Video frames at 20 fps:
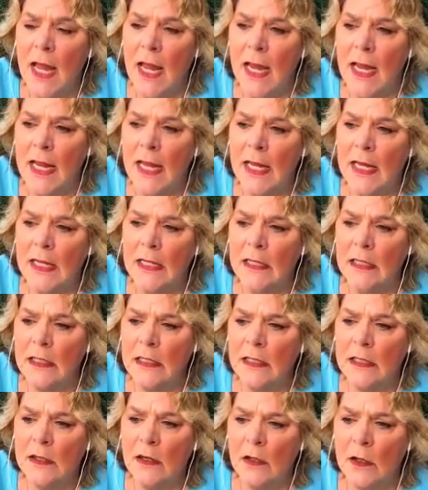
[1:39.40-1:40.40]
And
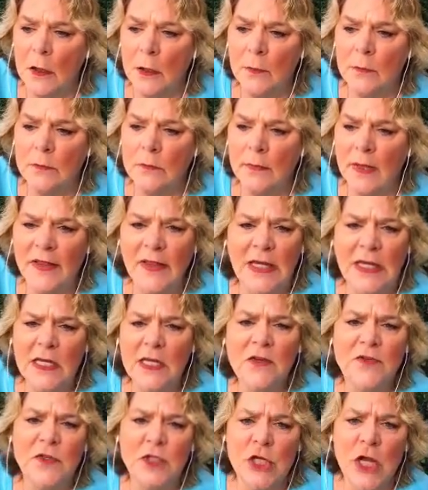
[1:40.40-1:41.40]
by the
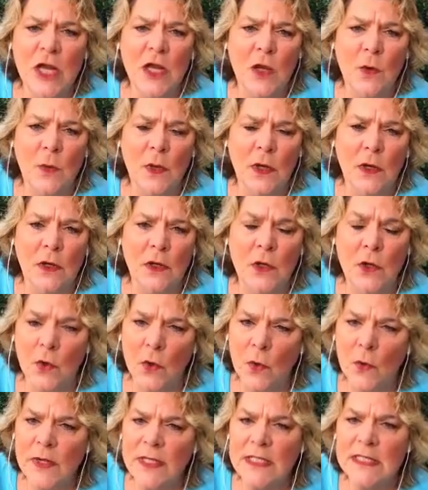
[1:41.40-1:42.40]
end of January,
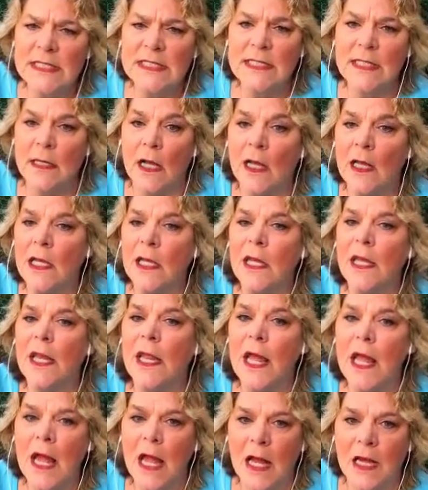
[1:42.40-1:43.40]
you're going to see a
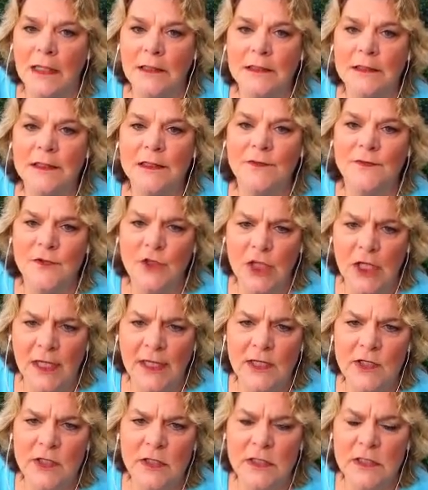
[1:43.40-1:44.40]
lot of
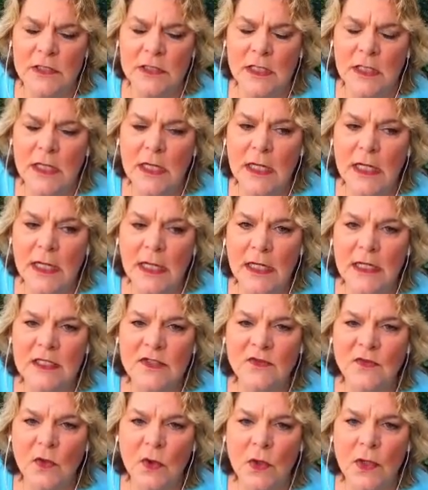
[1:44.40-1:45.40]
changes
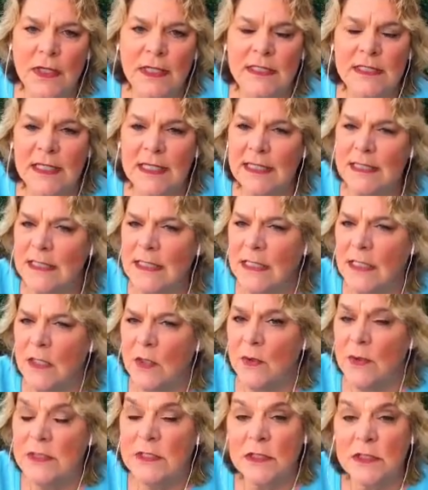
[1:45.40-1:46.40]
as far as
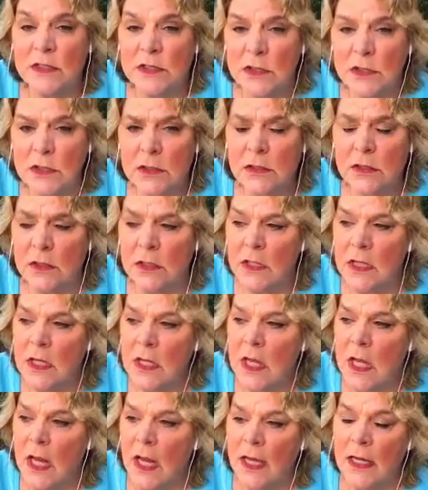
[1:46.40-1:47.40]
SEO is concerned.
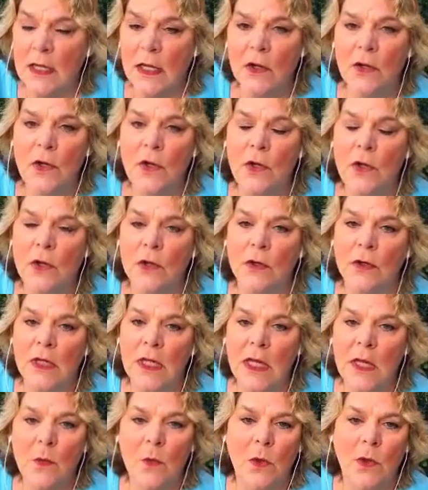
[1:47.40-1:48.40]
I know you hear
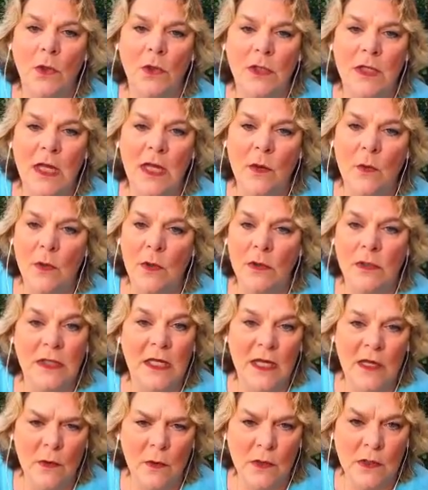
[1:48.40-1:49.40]

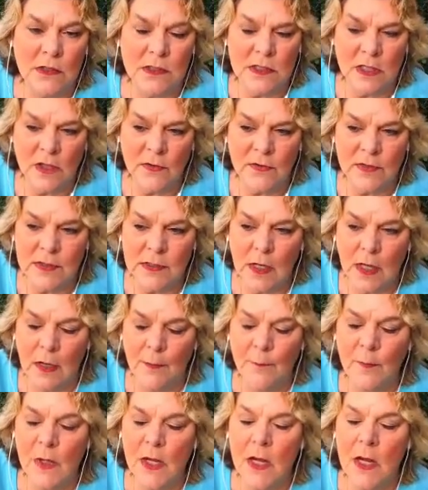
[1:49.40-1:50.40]
keywords all the
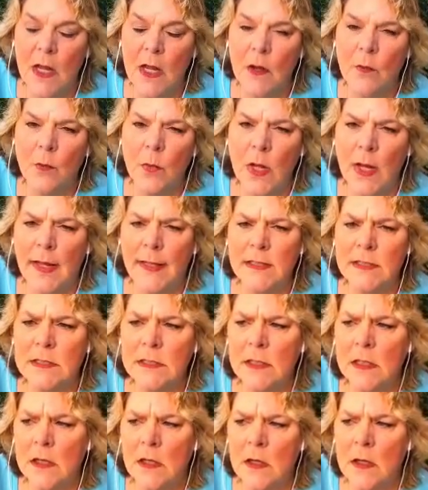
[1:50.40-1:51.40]
time,
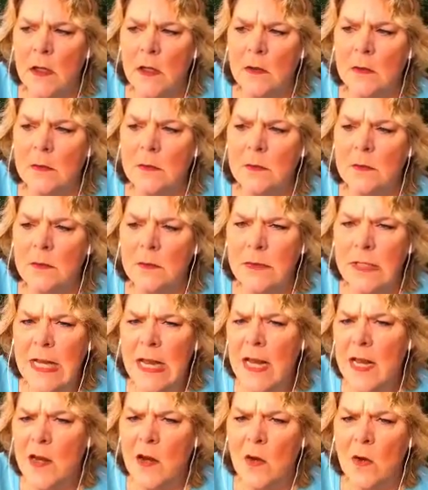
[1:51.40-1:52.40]
but
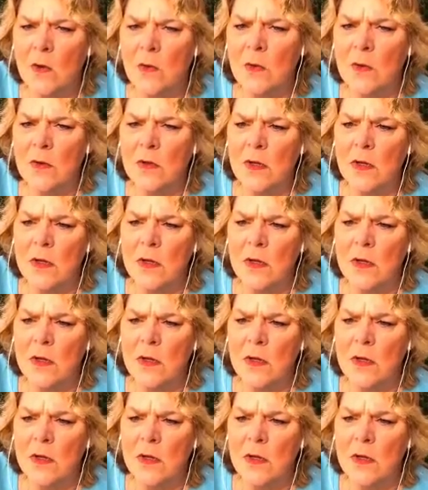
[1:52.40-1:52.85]
now